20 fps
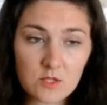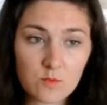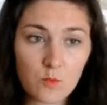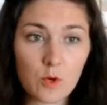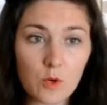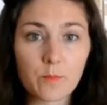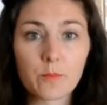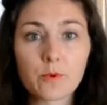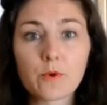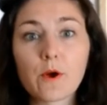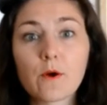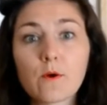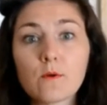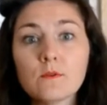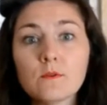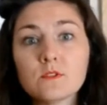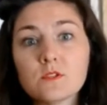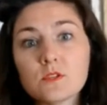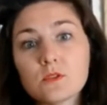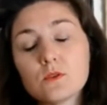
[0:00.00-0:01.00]
more
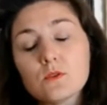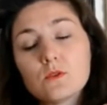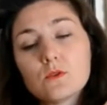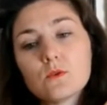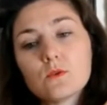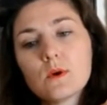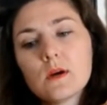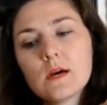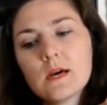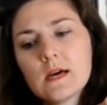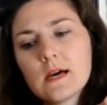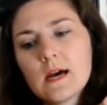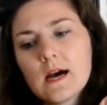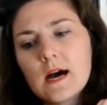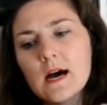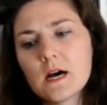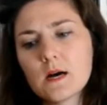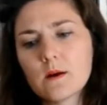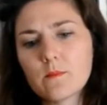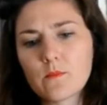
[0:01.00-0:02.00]
prone to
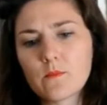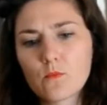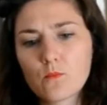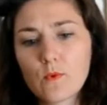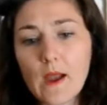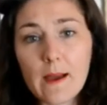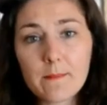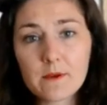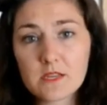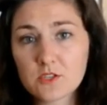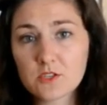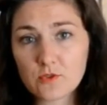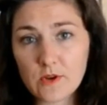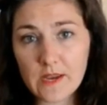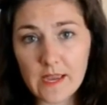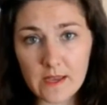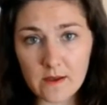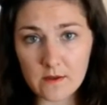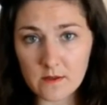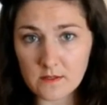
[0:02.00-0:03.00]
rabbit
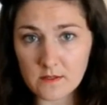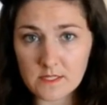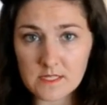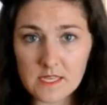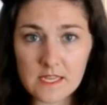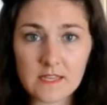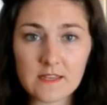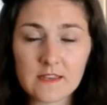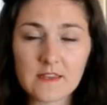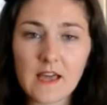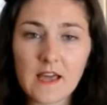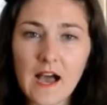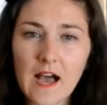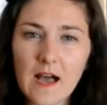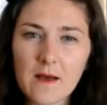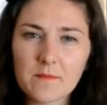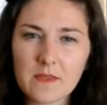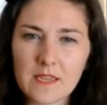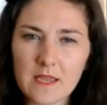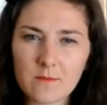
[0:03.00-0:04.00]
trails and
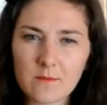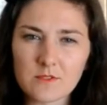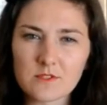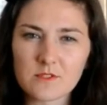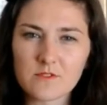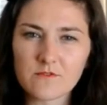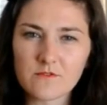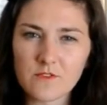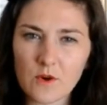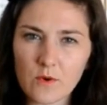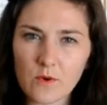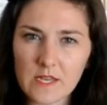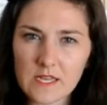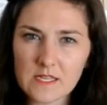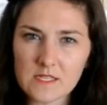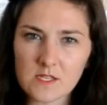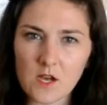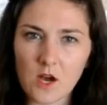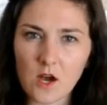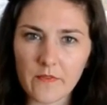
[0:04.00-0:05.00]
not being able to
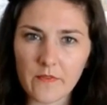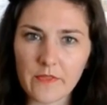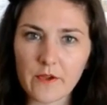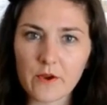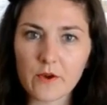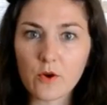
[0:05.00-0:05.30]
focus on their